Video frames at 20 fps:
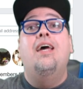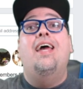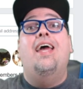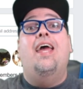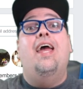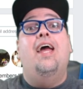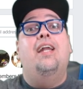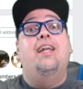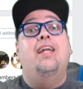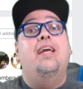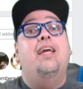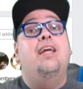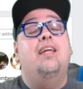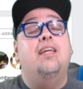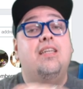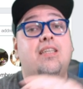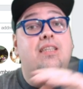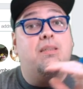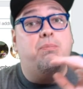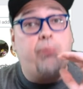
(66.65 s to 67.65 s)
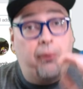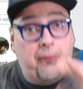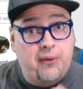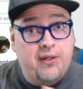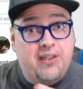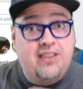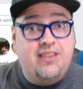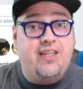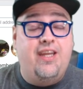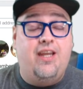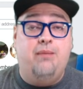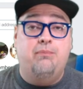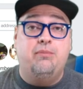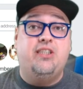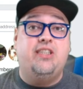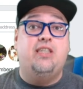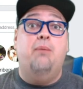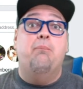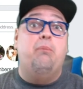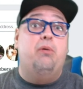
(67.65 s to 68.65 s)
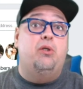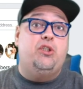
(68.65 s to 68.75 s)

and it is pretty damn simple.